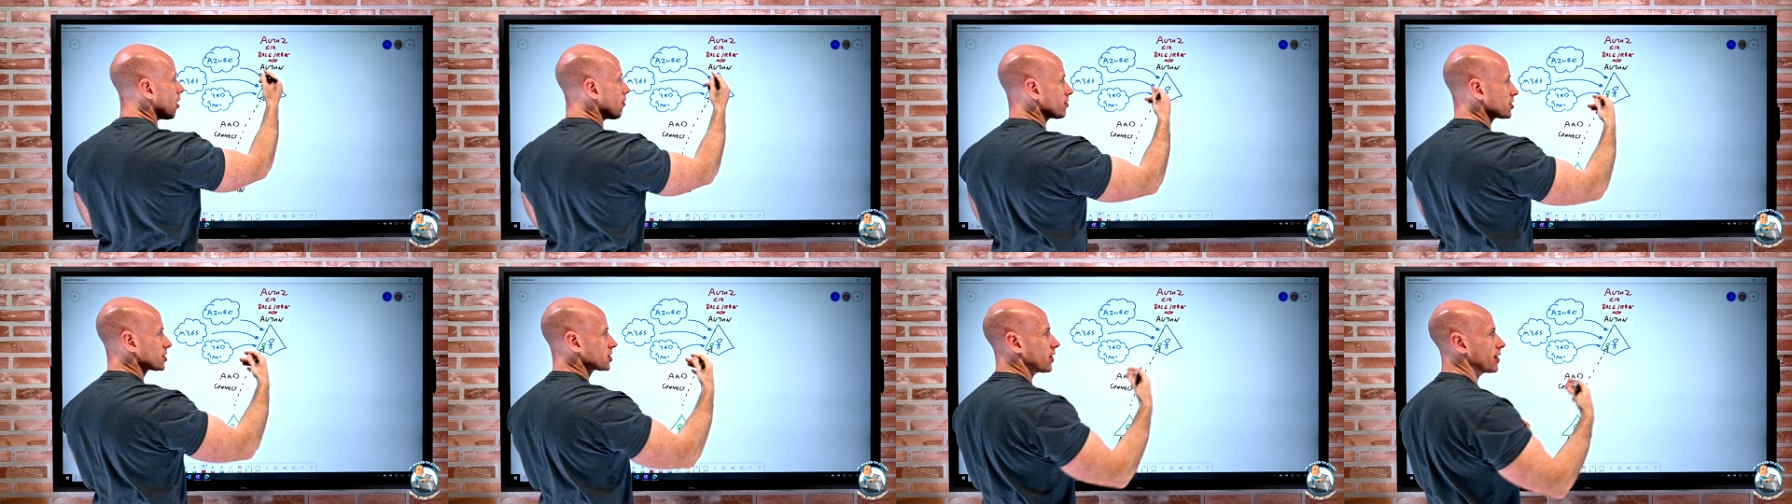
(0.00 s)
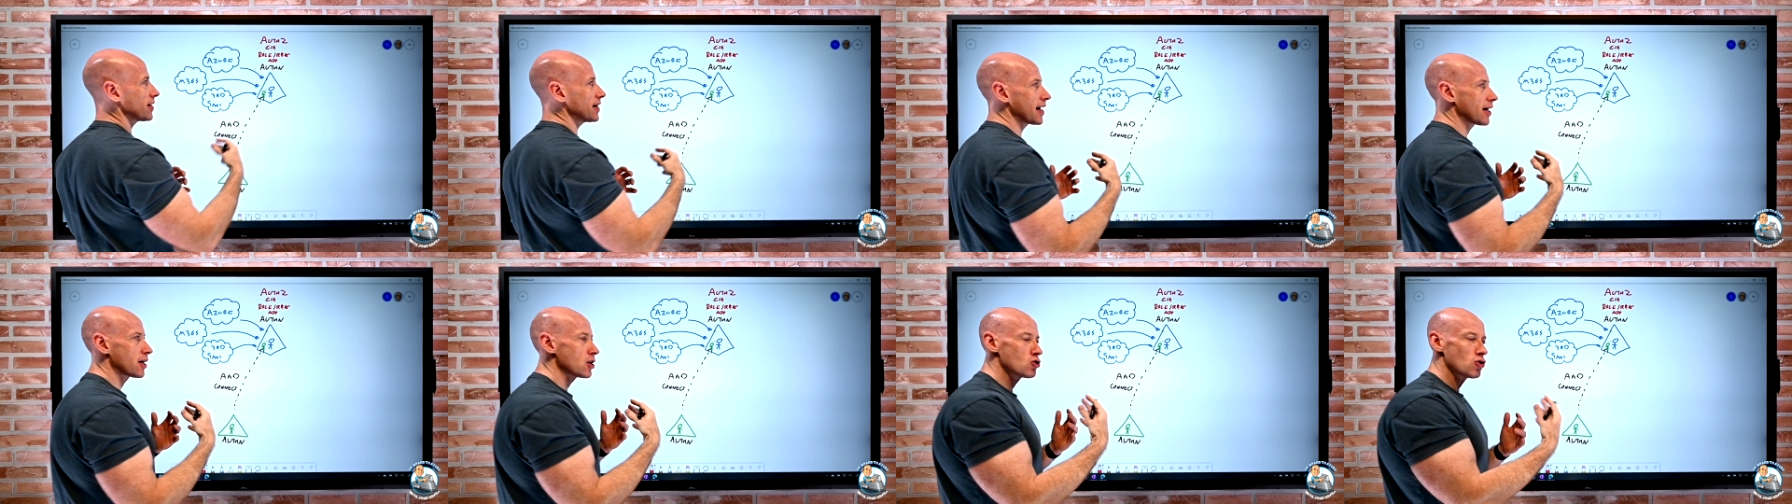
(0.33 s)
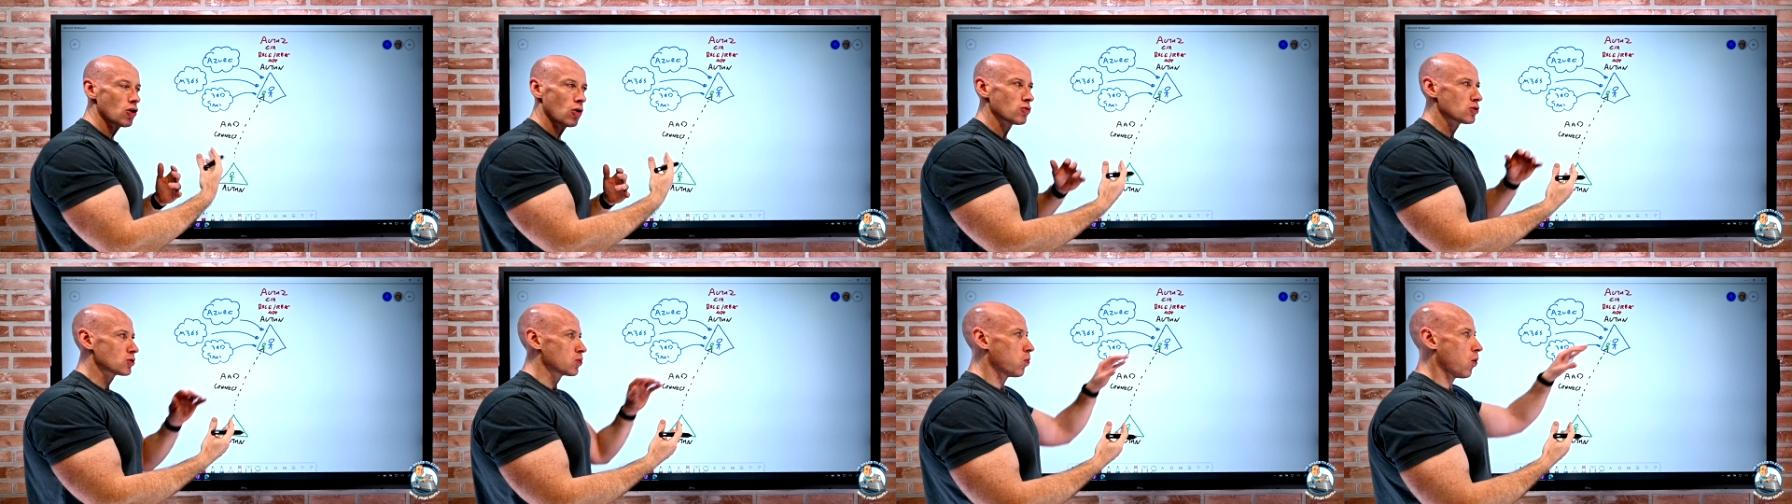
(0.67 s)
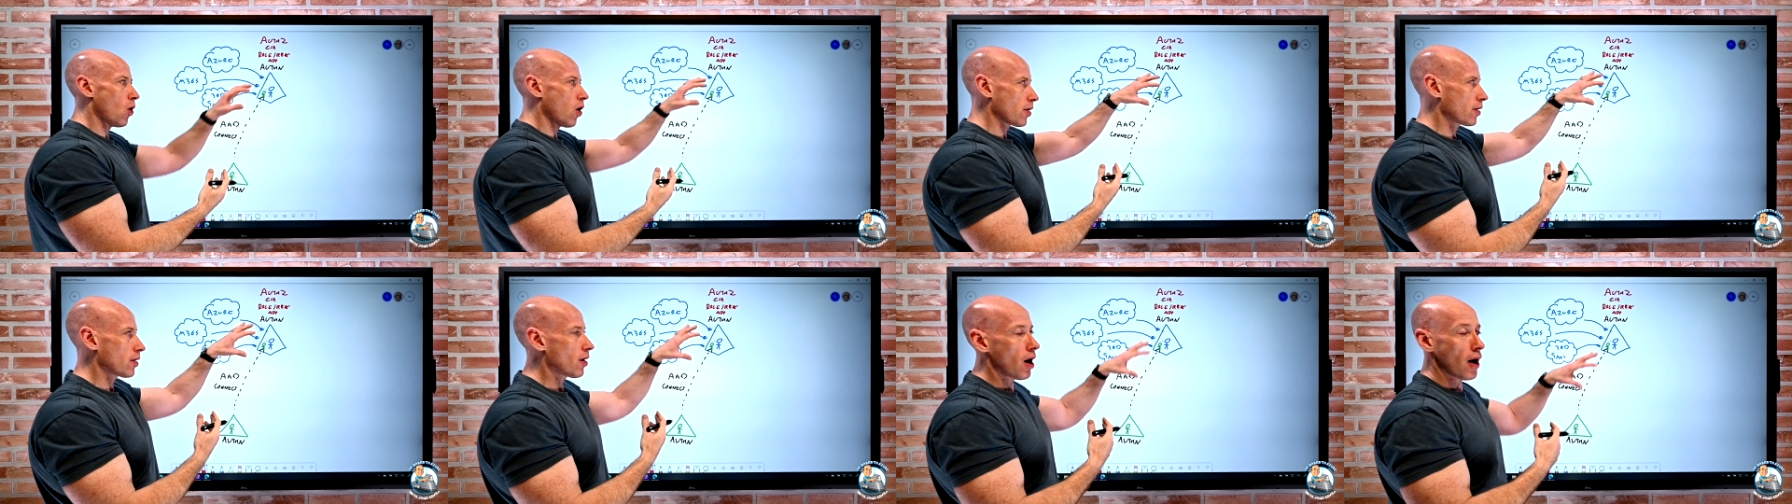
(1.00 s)
are assigned that controls
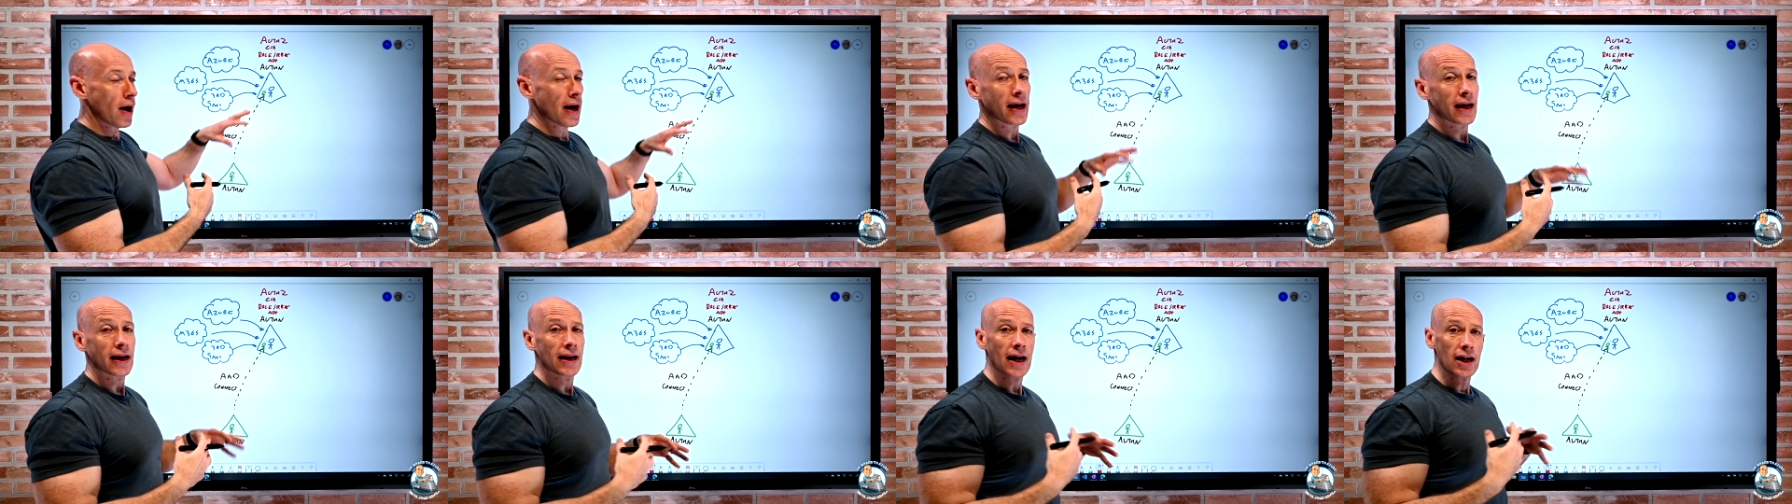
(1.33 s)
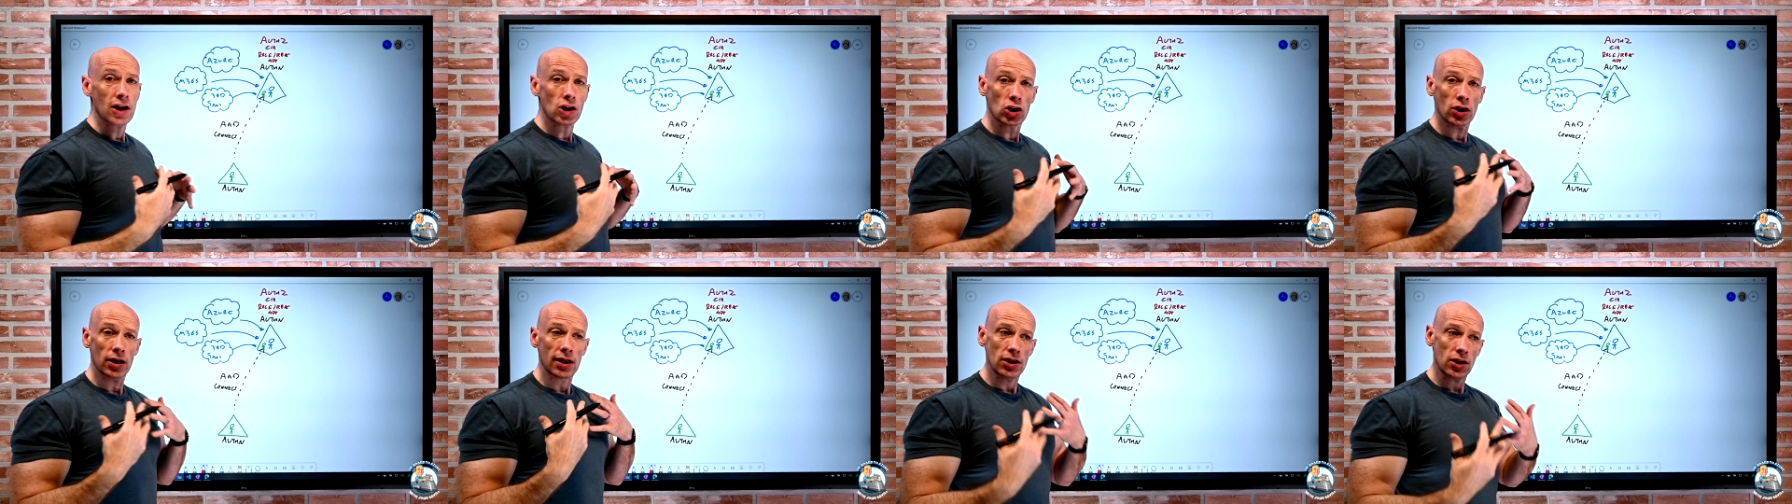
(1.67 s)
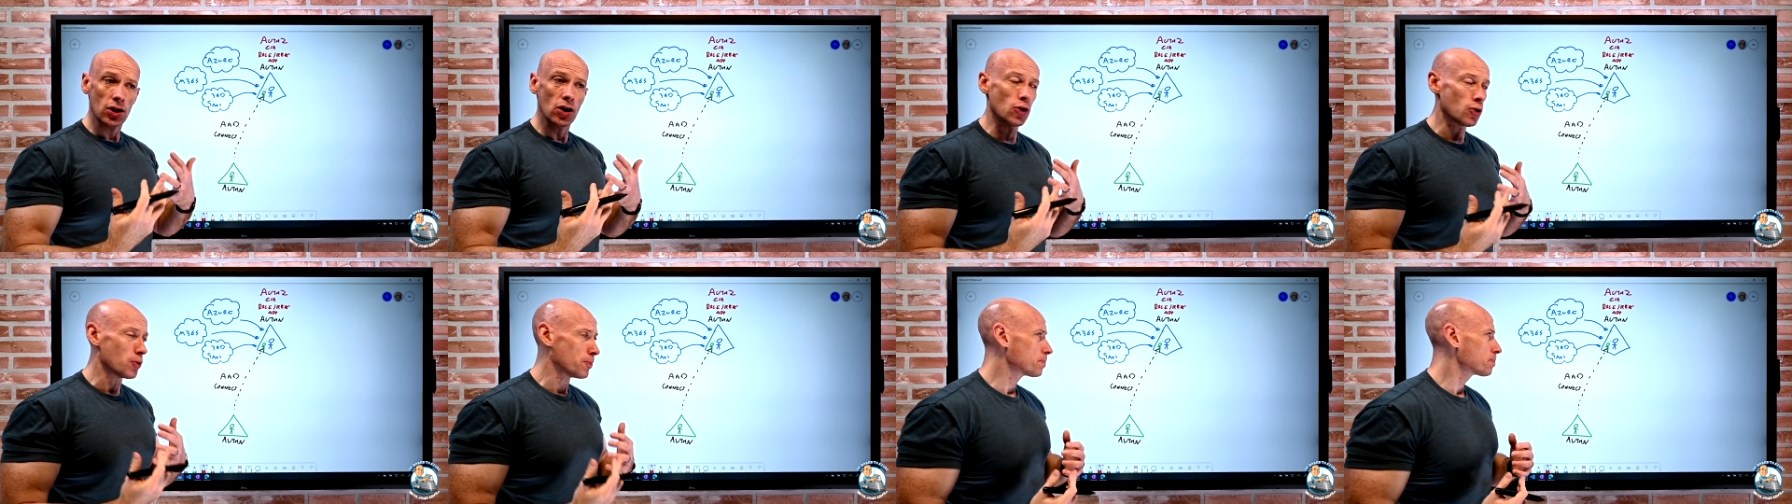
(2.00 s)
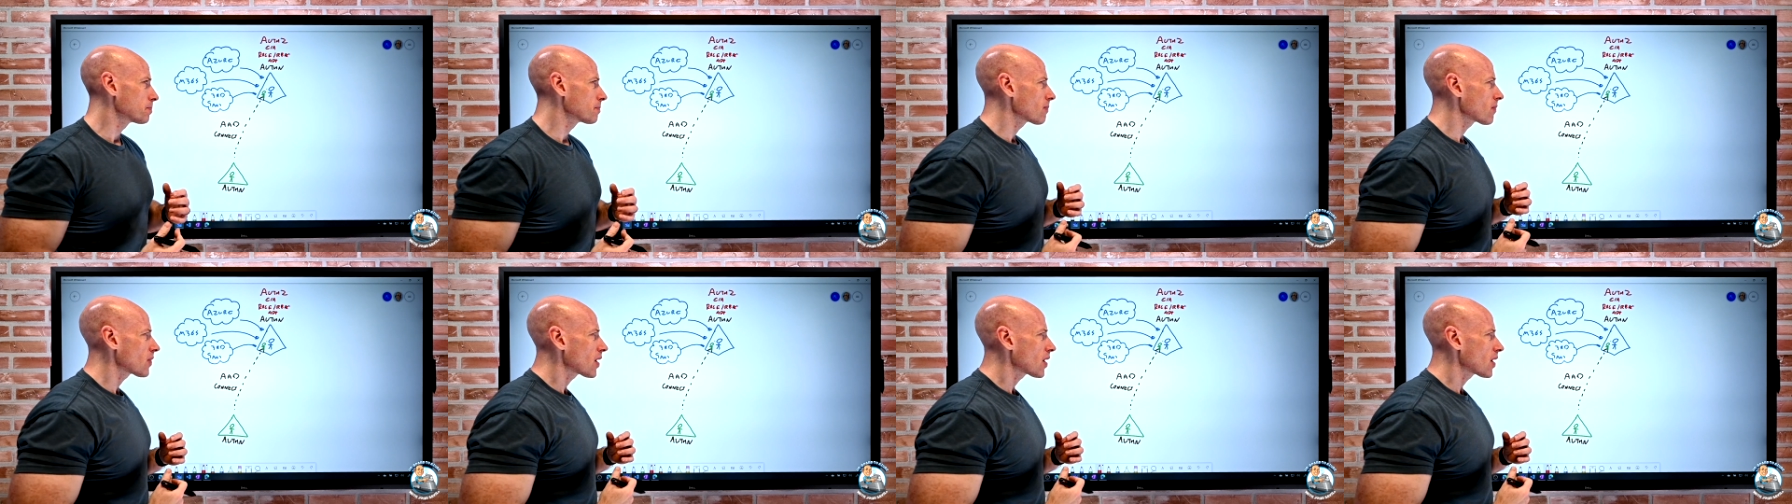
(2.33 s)
what I can actually do.